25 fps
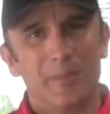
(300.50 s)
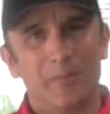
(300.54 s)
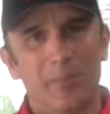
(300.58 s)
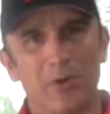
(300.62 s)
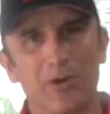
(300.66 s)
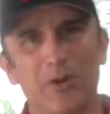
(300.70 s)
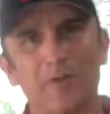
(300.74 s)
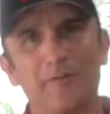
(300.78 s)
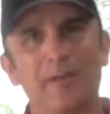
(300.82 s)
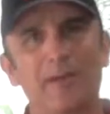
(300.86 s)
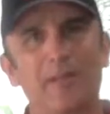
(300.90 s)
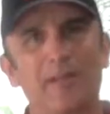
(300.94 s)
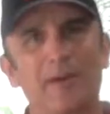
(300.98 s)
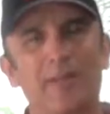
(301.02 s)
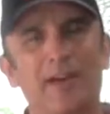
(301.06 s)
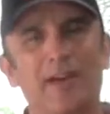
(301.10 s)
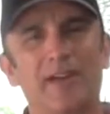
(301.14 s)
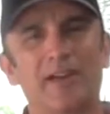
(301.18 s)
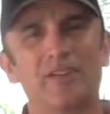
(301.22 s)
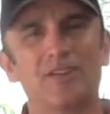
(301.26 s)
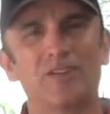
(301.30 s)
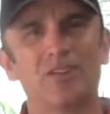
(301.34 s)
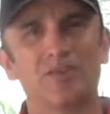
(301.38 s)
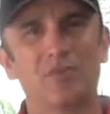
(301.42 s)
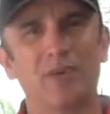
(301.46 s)
perfect
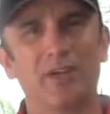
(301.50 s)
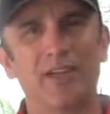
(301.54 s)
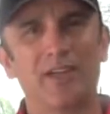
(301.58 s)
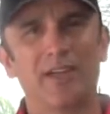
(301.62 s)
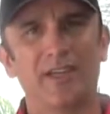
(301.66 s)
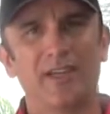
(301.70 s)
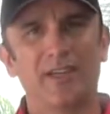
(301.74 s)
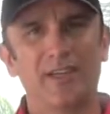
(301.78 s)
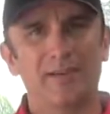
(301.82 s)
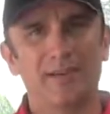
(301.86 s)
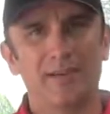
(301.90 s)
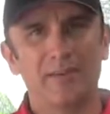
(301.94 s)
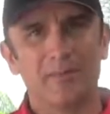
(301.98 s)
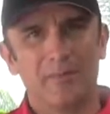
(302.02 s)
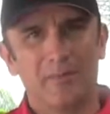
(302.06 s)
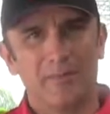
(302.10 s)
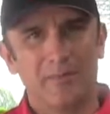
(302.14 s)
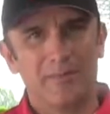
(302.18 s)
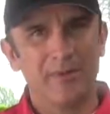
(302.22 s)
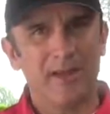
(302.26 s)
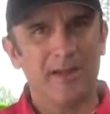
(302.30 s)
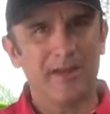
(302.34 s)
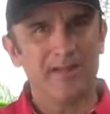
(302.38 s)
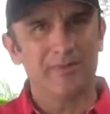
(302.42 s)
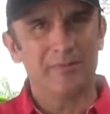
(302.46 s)
amount of sweet,
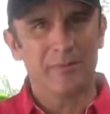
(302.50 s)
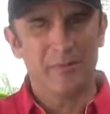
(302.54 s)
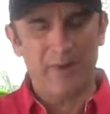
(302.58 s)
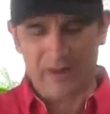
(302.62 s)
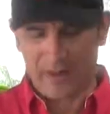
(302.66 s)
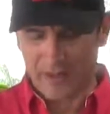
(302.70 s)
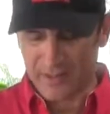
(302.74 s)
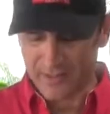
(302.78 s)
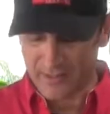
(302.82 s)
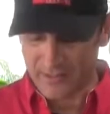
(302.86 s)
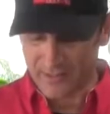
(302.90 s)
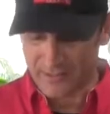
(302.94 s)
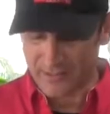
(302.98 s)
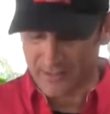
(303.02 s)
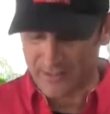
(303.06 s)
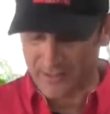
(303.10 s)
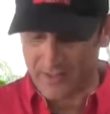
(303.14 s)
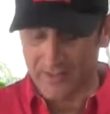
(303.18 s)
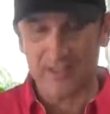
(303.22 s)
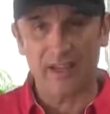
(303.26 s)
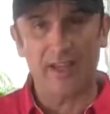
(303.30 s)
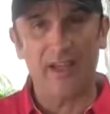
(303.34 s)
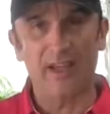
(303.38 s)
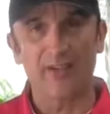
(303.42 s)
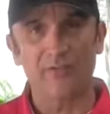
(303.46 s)
nice balance of
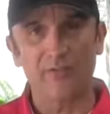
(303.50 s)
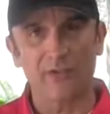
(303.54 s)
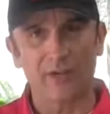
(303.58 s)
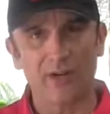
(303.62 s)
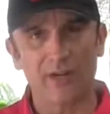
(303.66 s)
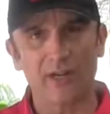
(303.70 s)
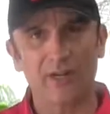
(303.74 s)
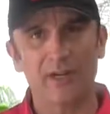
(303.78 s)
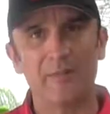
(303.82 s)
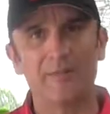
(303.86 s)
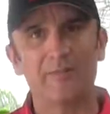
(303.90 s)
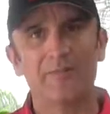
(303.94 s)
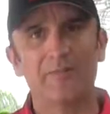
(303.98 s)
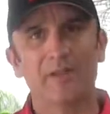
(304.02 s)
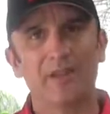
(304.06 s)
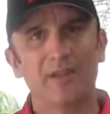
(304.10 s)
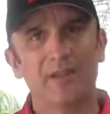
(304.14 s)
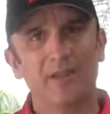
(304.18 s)
savory,